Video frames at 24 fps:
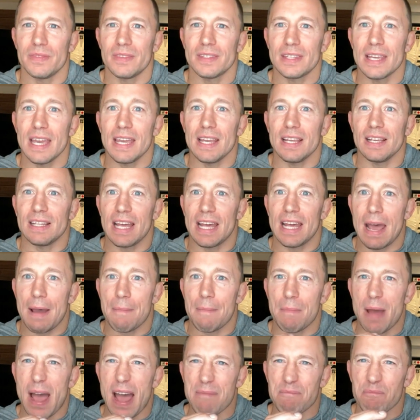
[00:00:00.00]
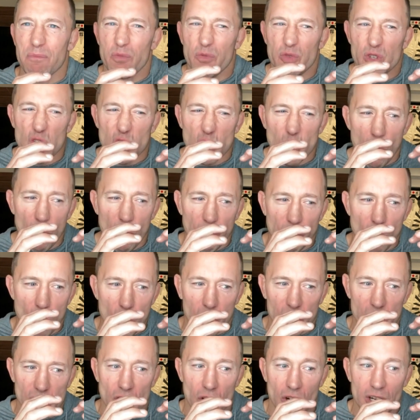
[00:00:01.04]
thing that I'm so
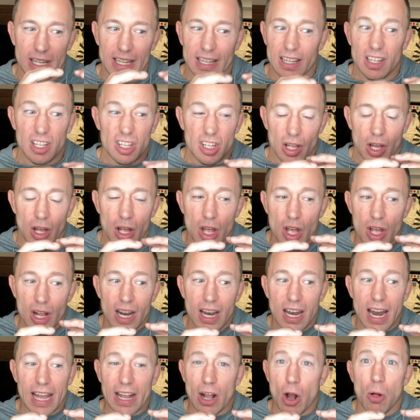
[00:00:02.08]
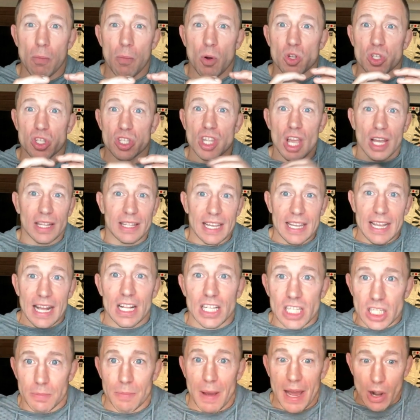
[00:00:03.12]
focused on it, like almost nothing
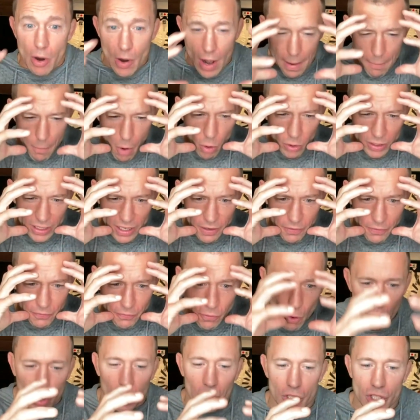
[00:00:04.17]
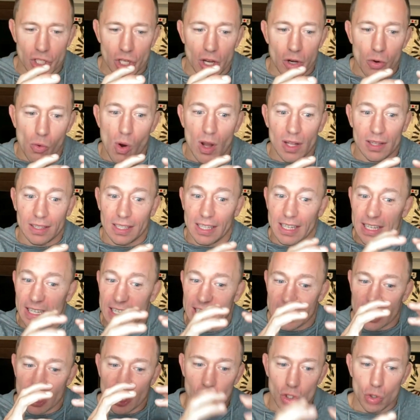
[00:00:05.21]
else matter. I'm only focused on one thing.
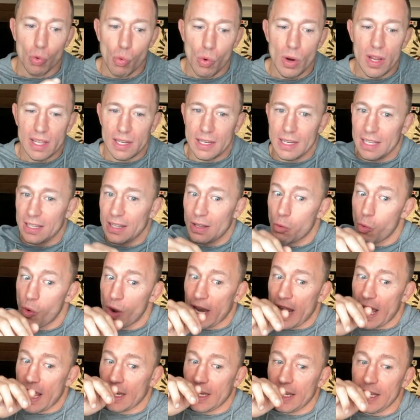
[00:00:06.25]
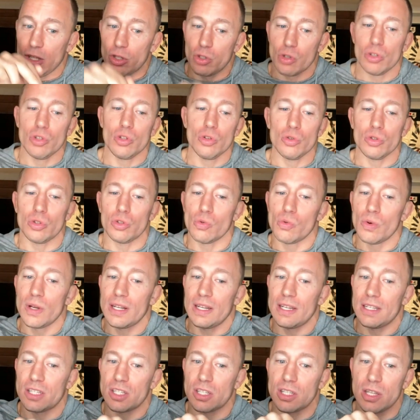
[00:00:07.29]
It's to win, and what I need to do to
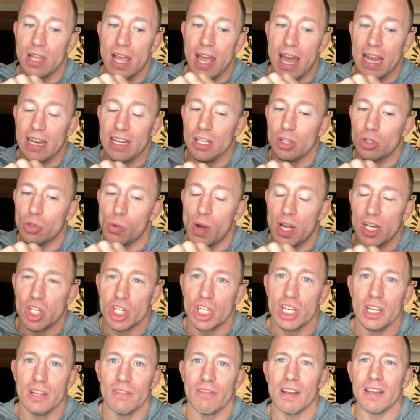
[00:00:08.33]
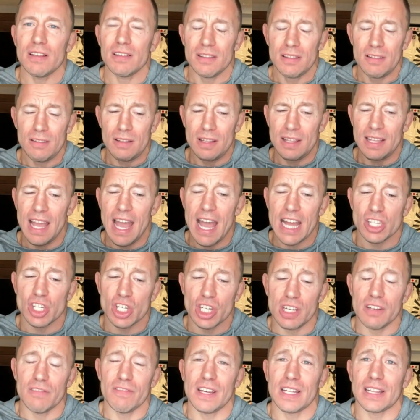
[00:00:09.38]
win, it's I need to achieve it
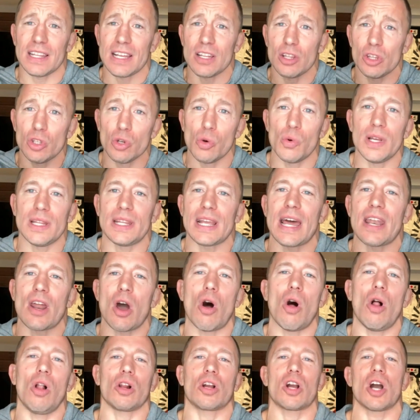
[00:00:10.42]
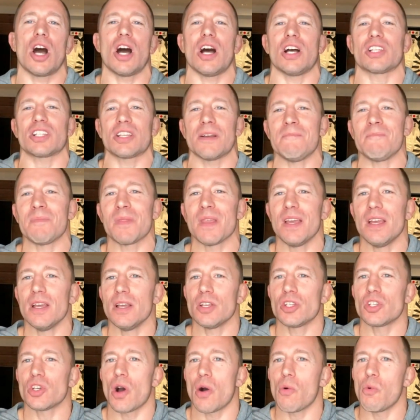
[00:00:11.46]
and do it at all costs.
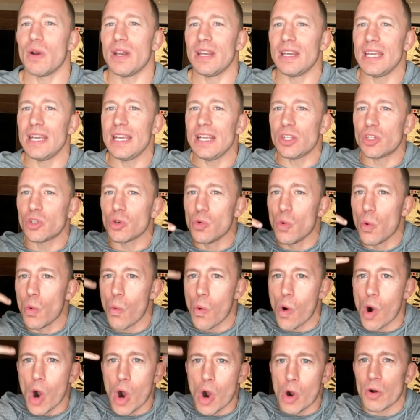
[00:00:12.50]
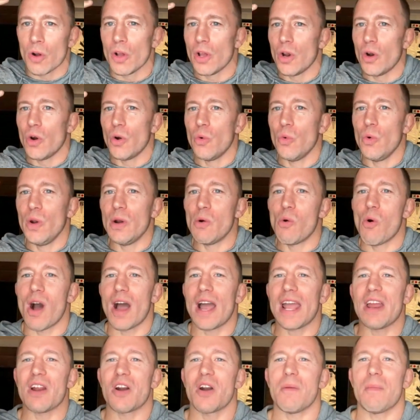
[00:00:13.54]
So I would need to
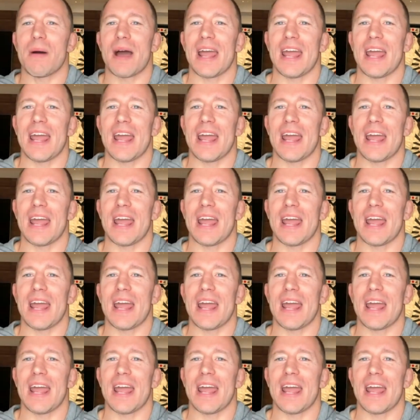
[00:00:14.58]
rewire